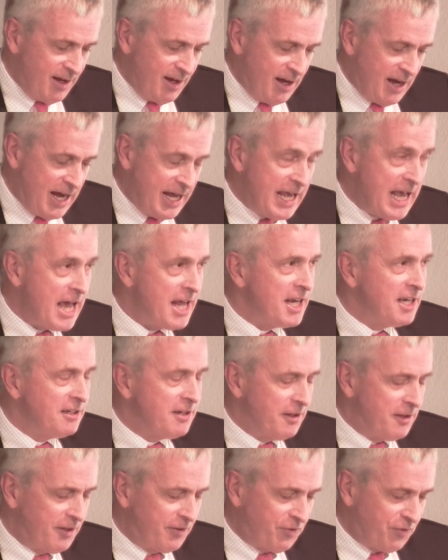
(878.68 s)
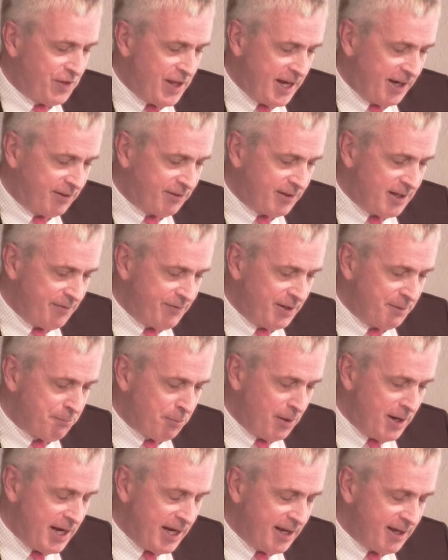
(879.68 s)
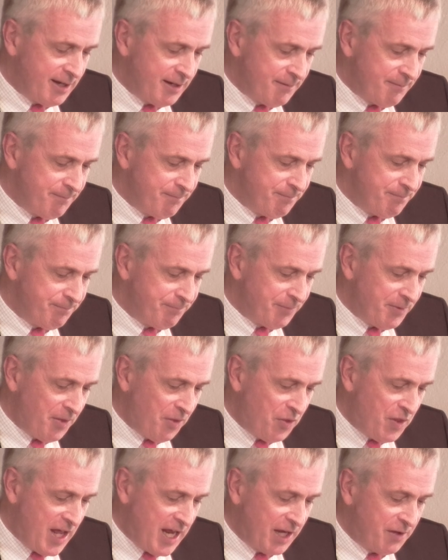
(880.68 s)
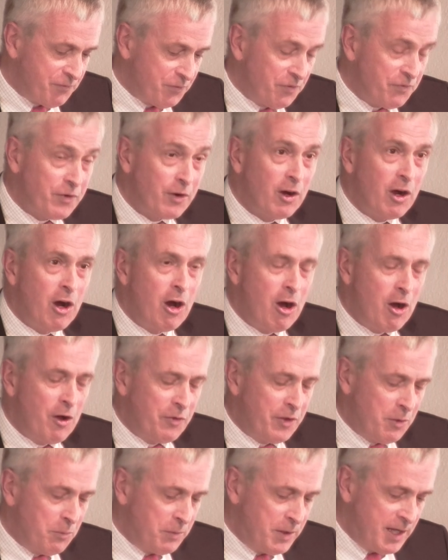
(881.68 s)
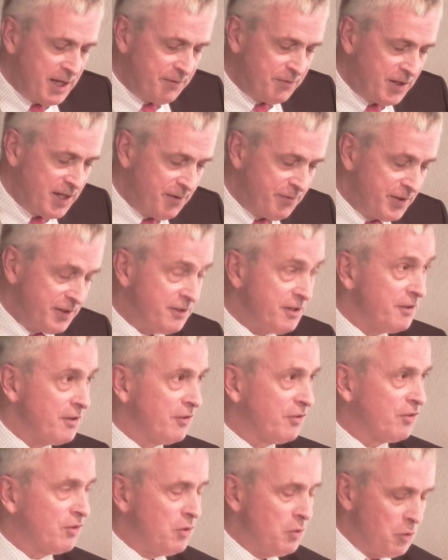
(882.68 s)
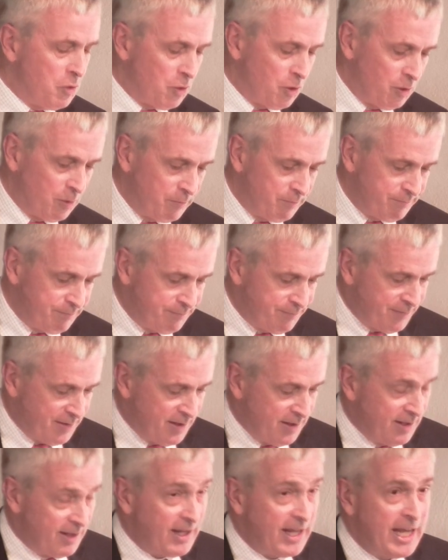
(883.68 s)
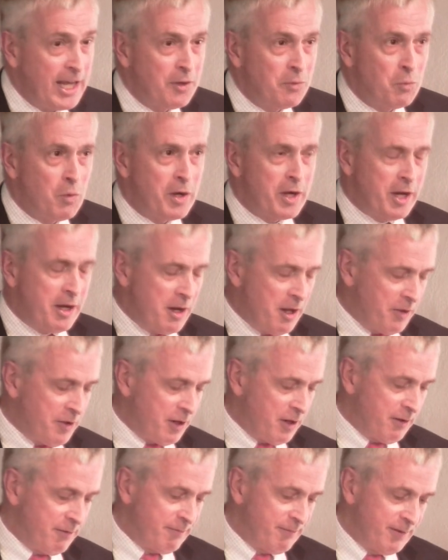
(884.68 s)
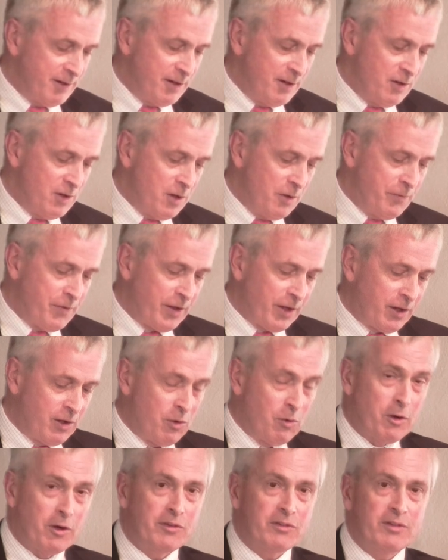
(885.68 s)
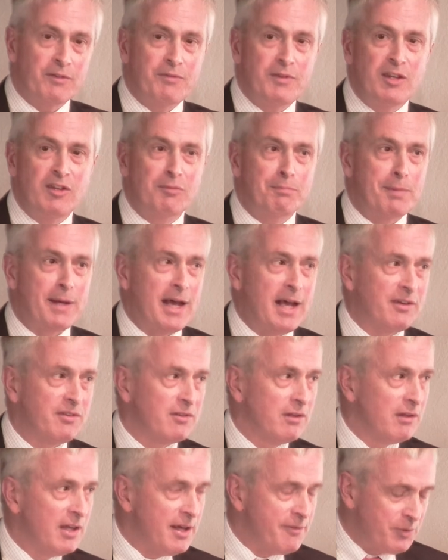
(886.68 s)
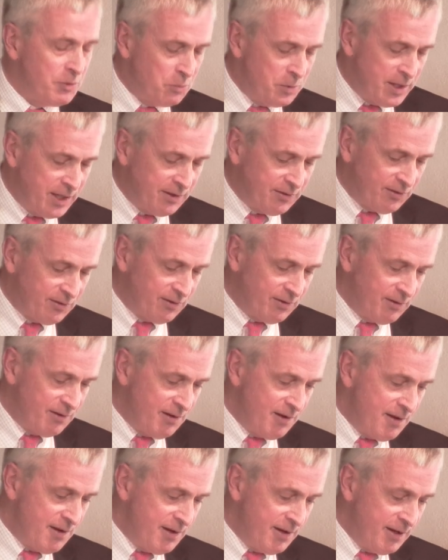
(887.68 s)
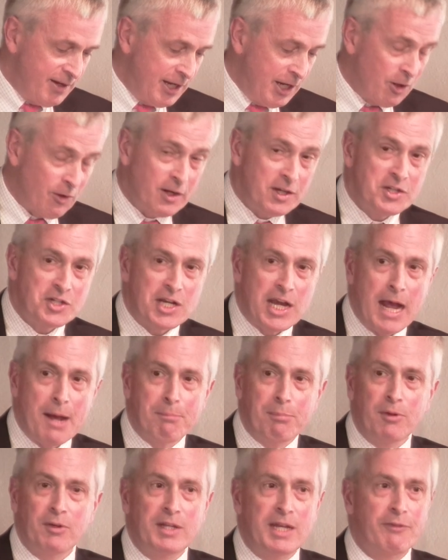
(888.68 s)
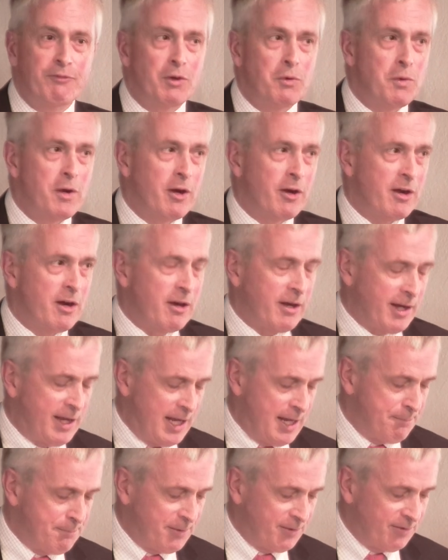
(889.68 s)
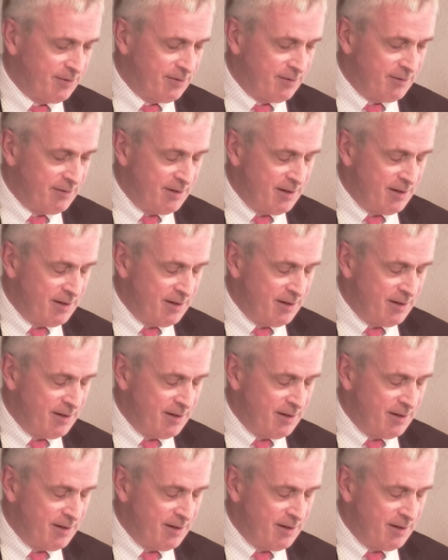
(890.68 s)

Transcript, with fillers: I head into this Thanksgiving break thankful for all that we have given to the school and one another over the course of these past 11 weeks, here in chapel and everywhere on our campus.